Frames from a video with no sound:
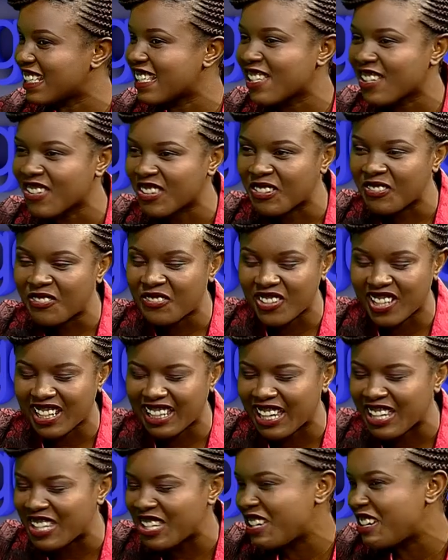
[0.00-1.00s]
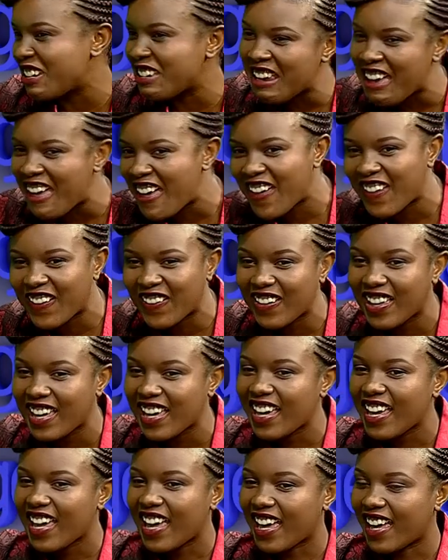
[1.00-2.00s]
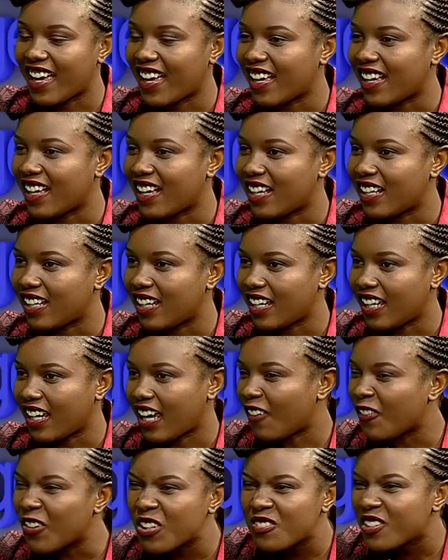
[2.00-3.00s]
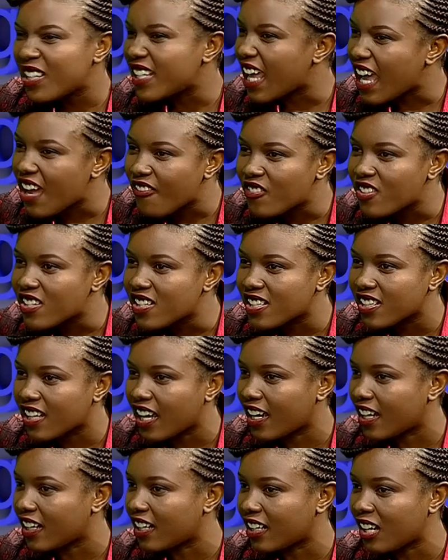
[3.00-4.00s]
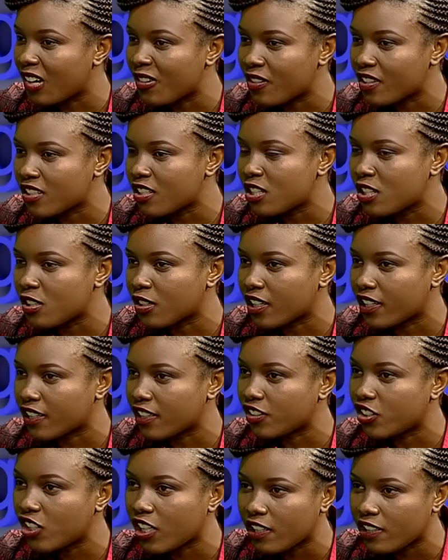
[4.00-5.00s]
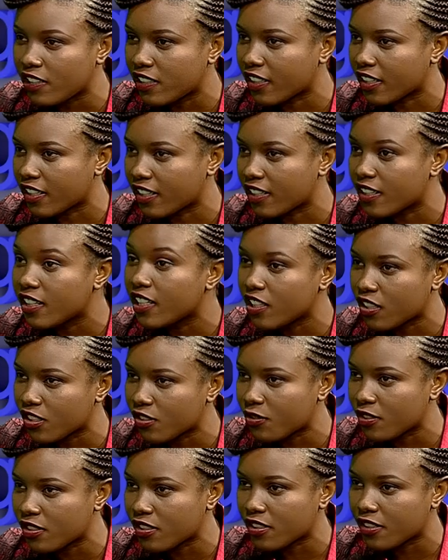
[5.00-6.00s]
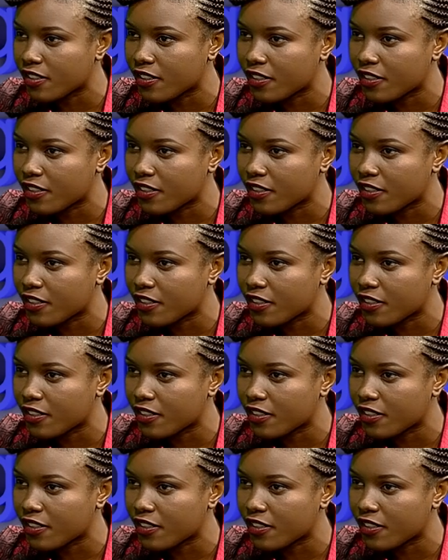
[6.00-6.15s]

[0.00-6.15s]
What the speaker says: South Africa. You know, were you nervous now that you're changing industries?